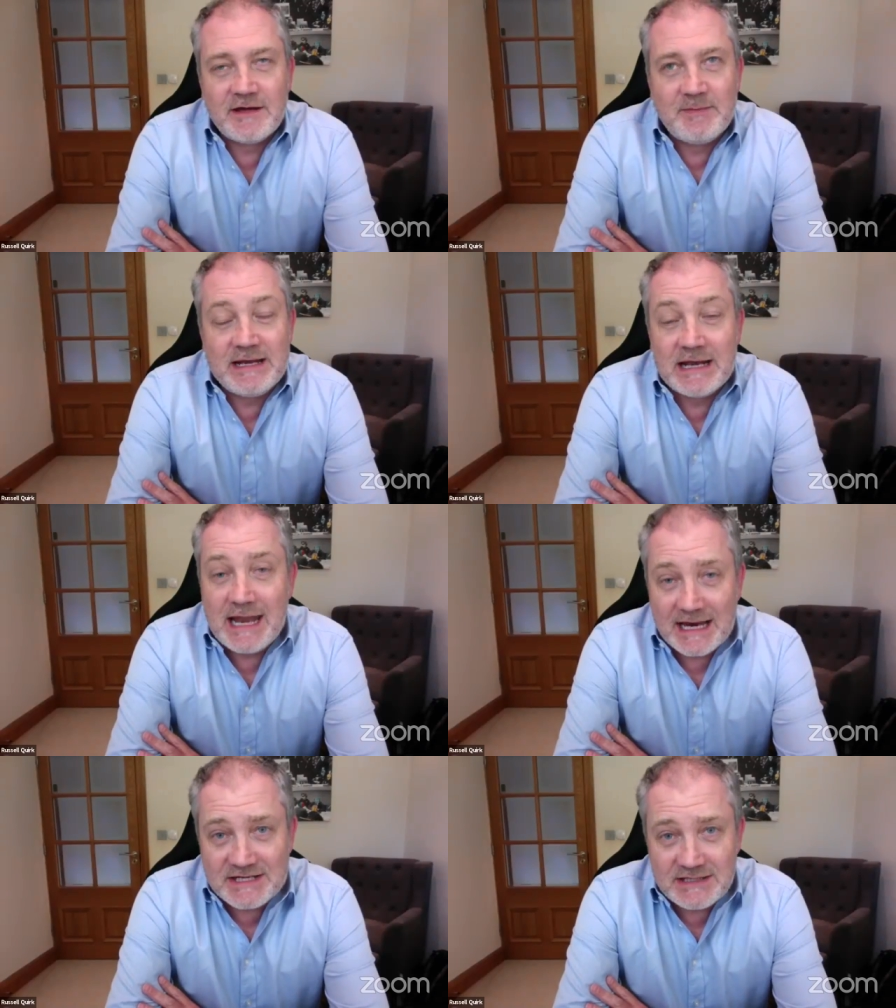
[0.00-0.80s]
been
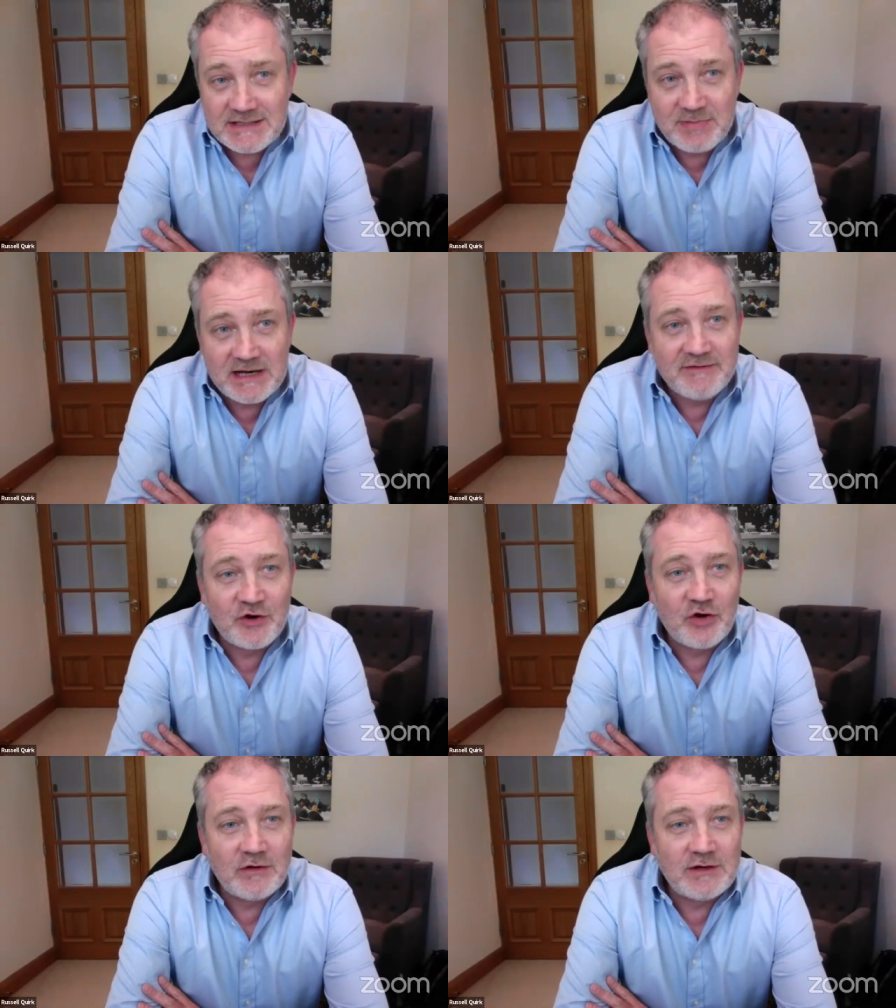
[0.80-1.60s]
elected, believe it or
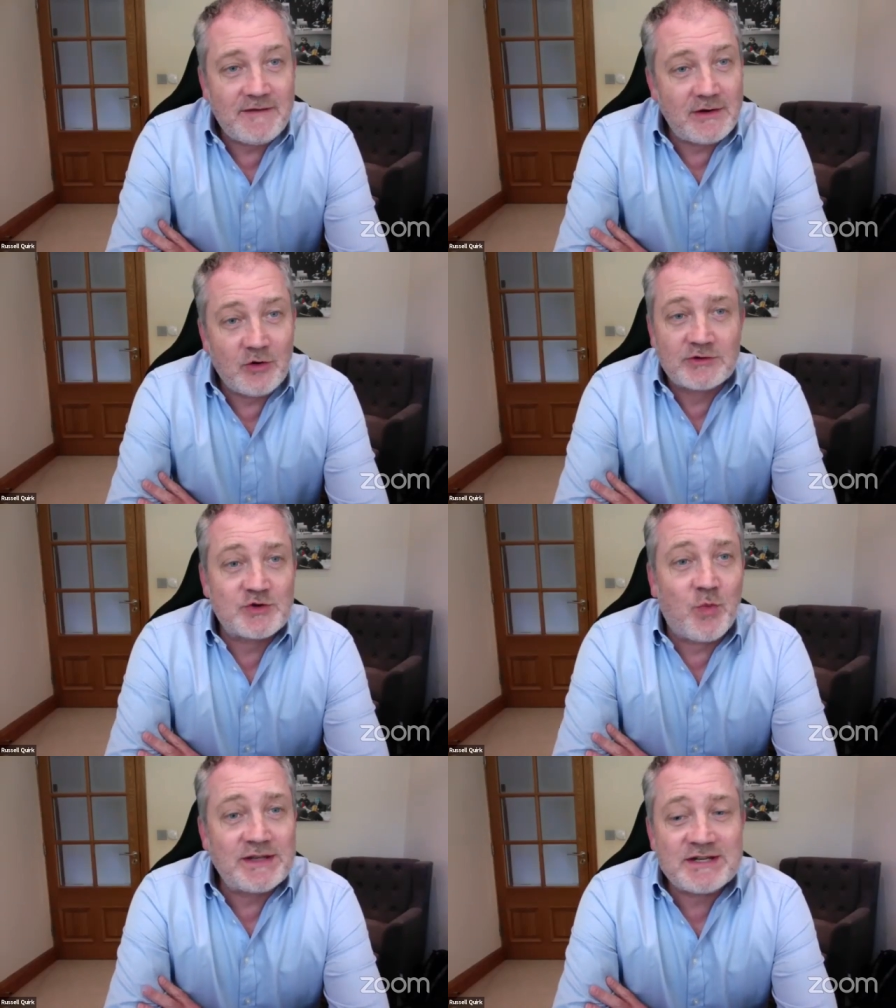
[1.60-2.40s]
not. In fact, not
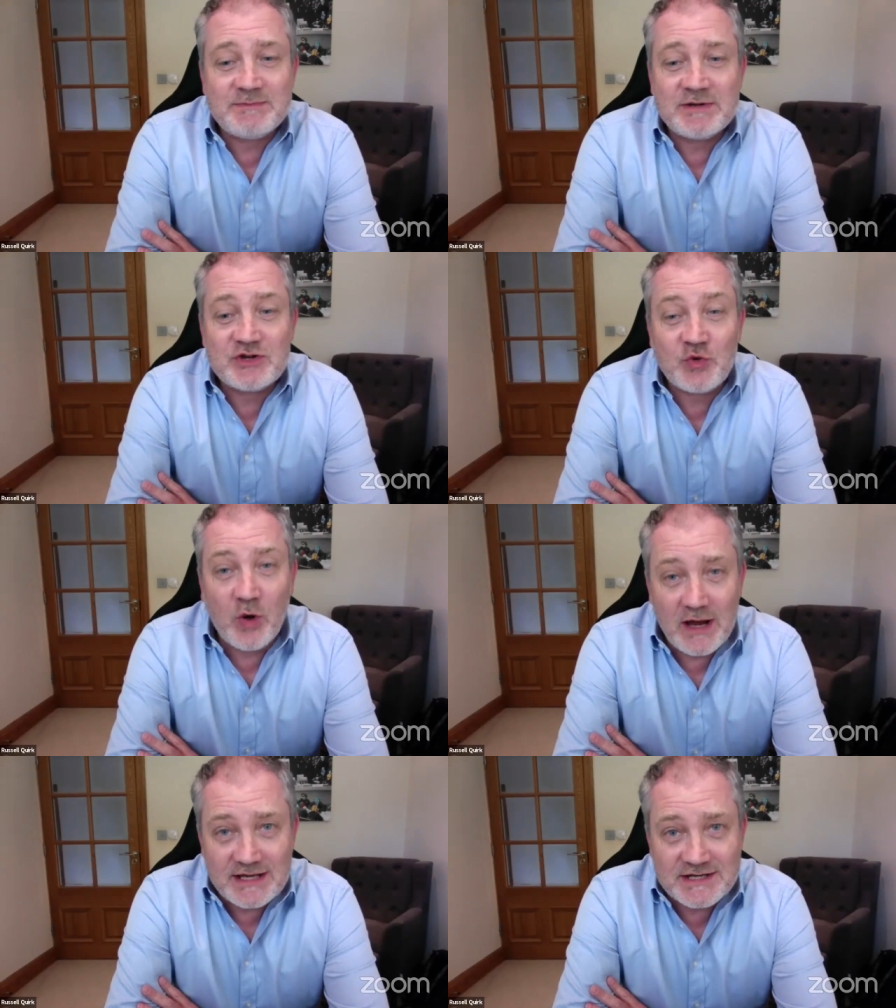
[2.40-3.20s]
just once, but
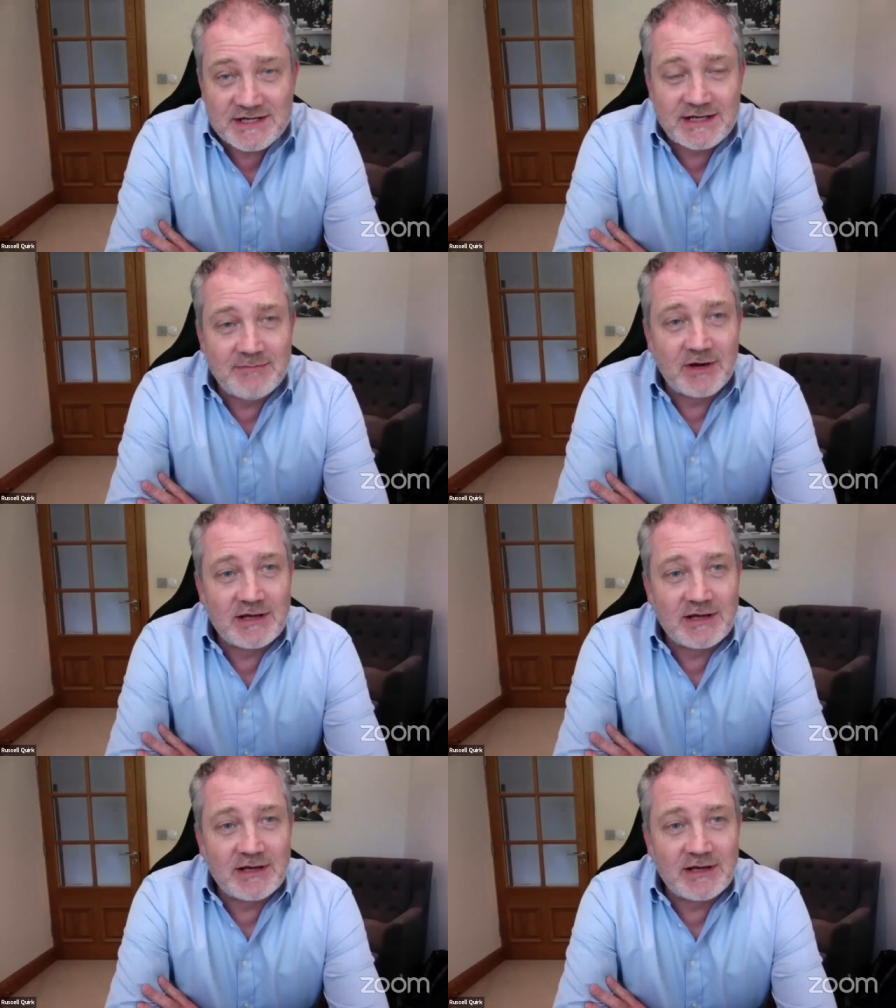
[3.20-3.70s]
twice in my